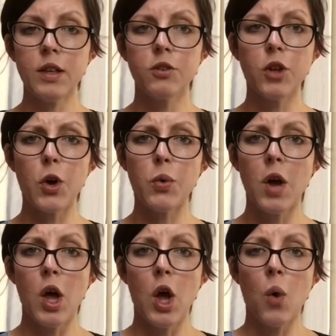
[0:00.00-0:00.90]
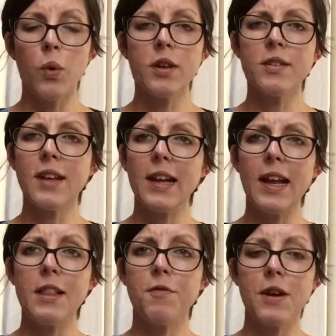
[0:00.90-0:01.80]
So when I say
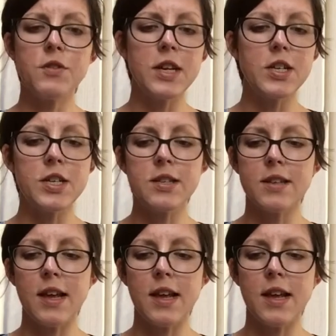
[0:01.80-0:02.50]
lay the foundations,